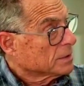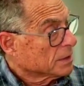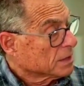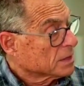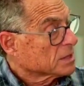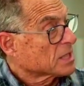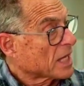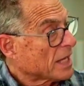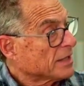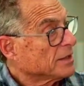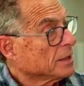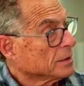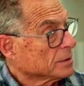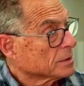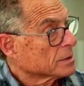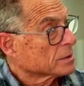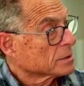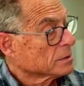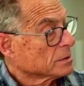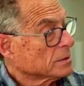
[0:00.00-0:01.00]
The
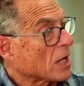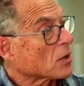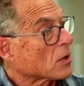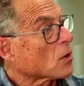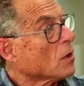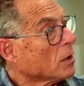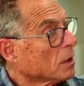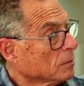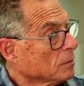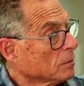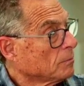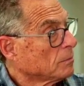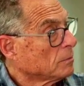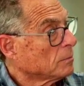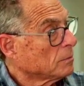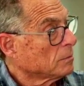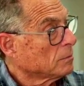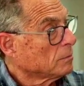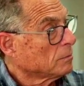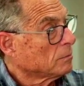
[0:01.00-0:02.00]
descendants. Not all
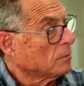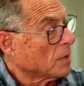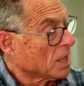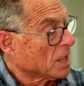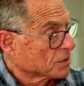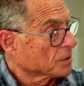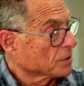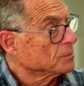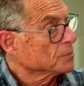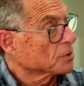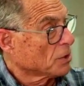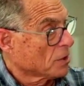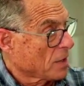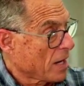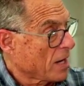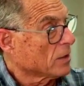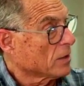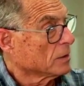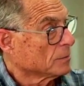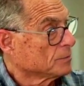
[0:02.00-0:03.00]
Muslims are Arabs.